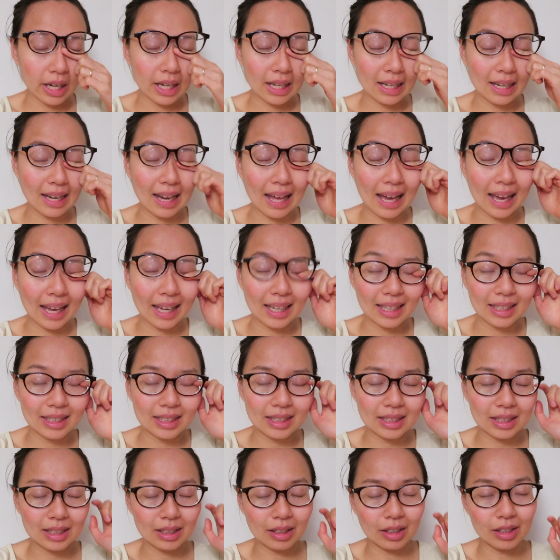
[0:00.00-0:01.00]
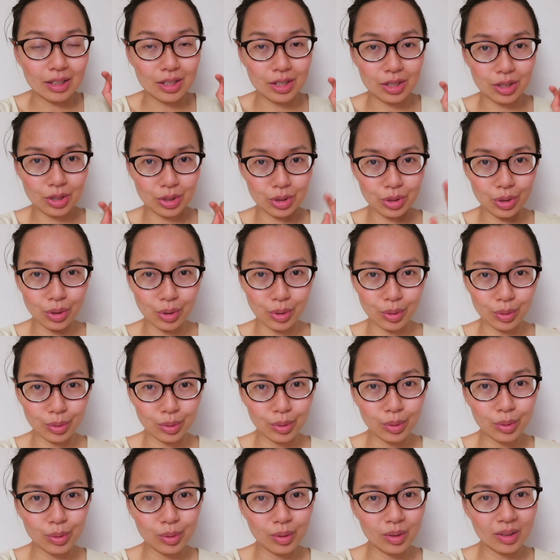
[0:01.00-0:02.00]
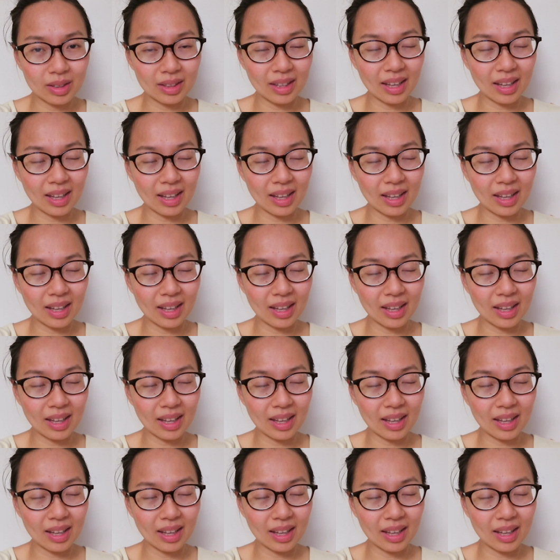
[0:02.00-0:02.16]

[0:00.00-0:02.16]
nice stew